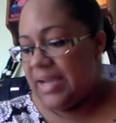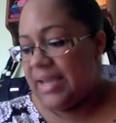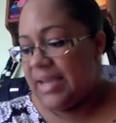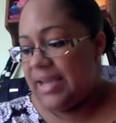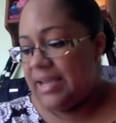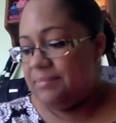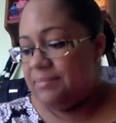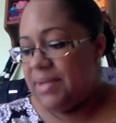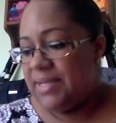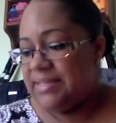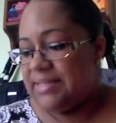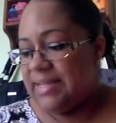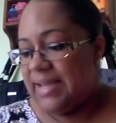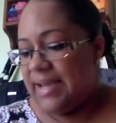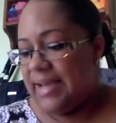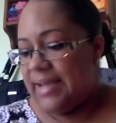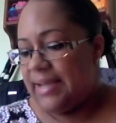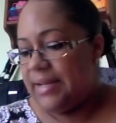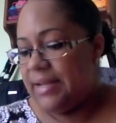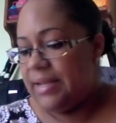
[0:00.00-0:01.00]
had my
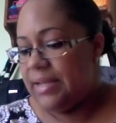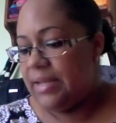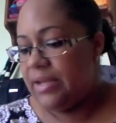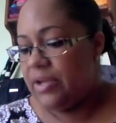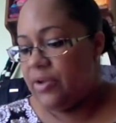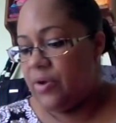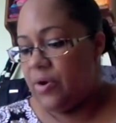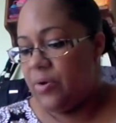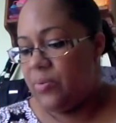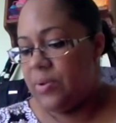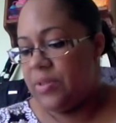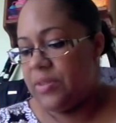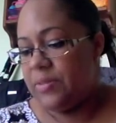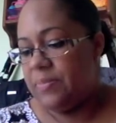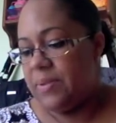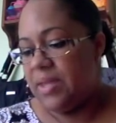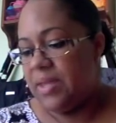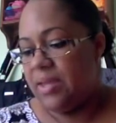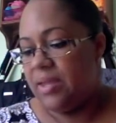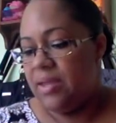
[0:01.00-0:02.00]
dad go with
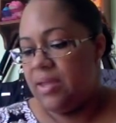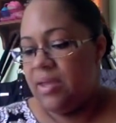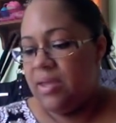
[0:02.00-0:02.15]
me,